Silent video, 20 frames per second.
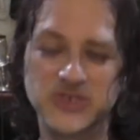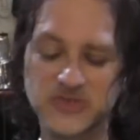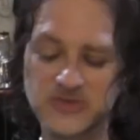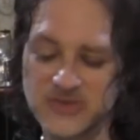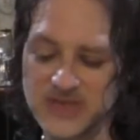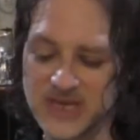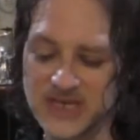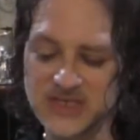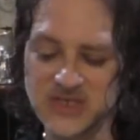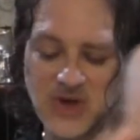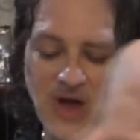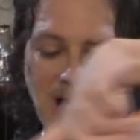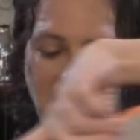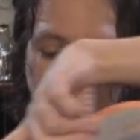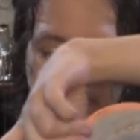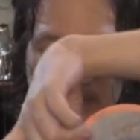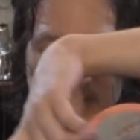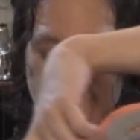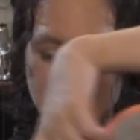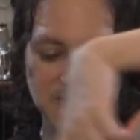two things are
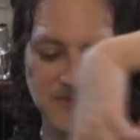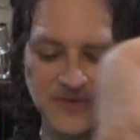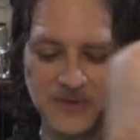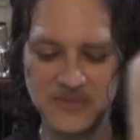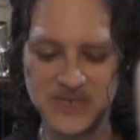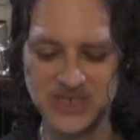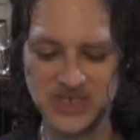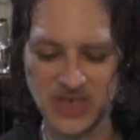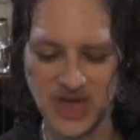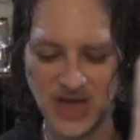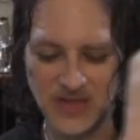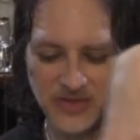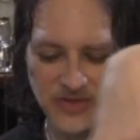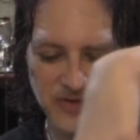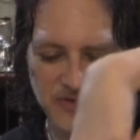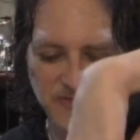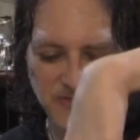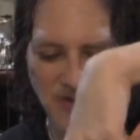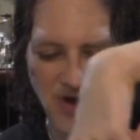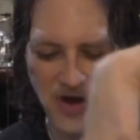opposite from each other
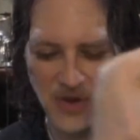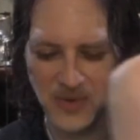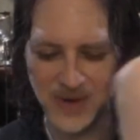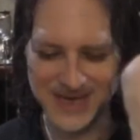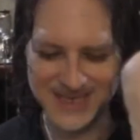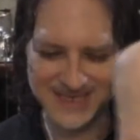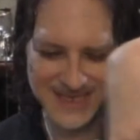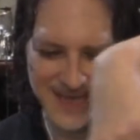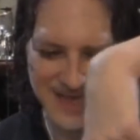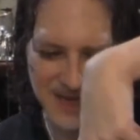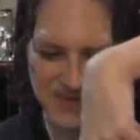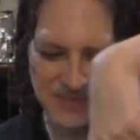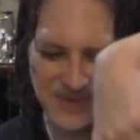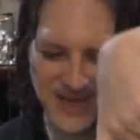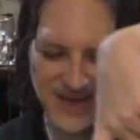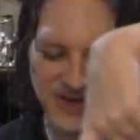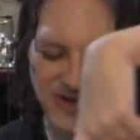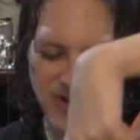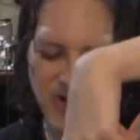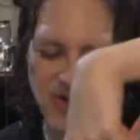as far away as they can
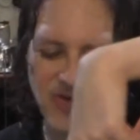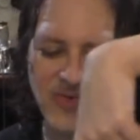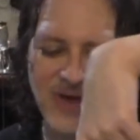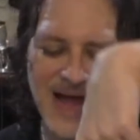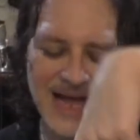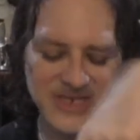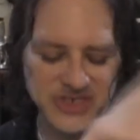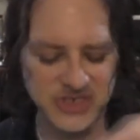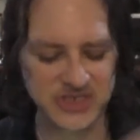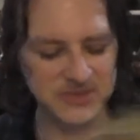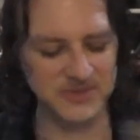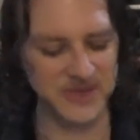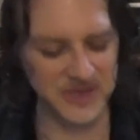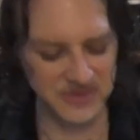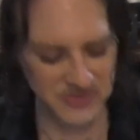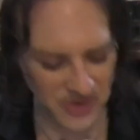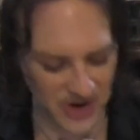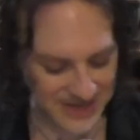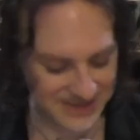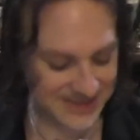be and are gradually
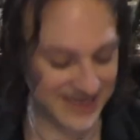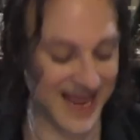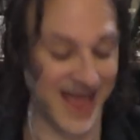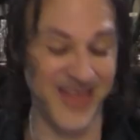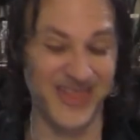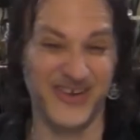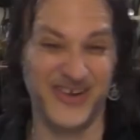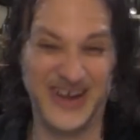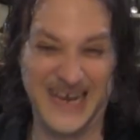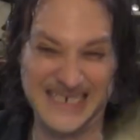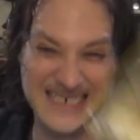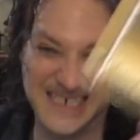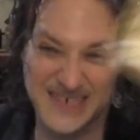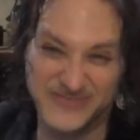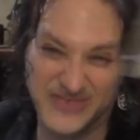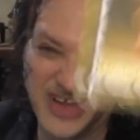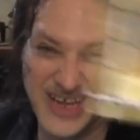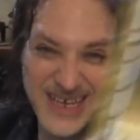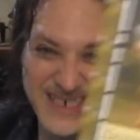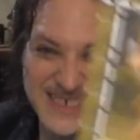being brought together in
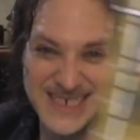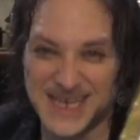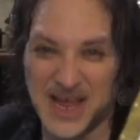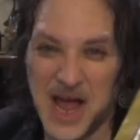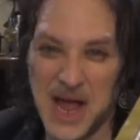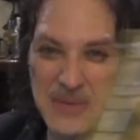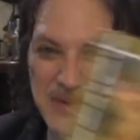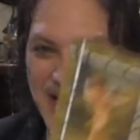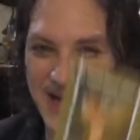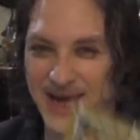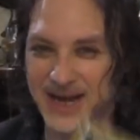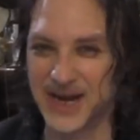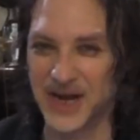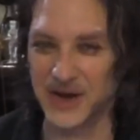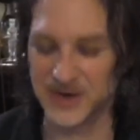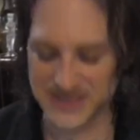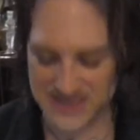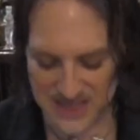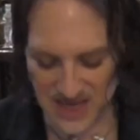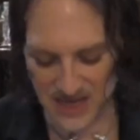divine timing. I
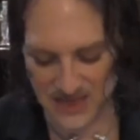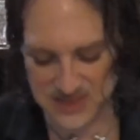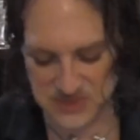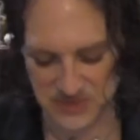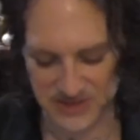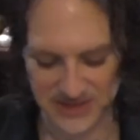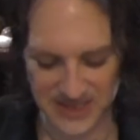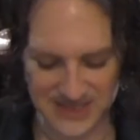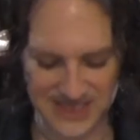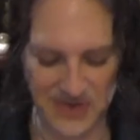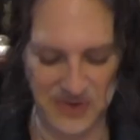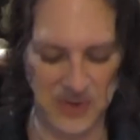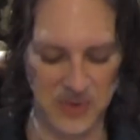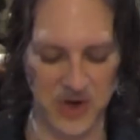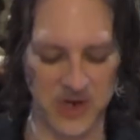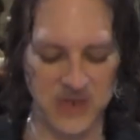know it sucks, but that's how it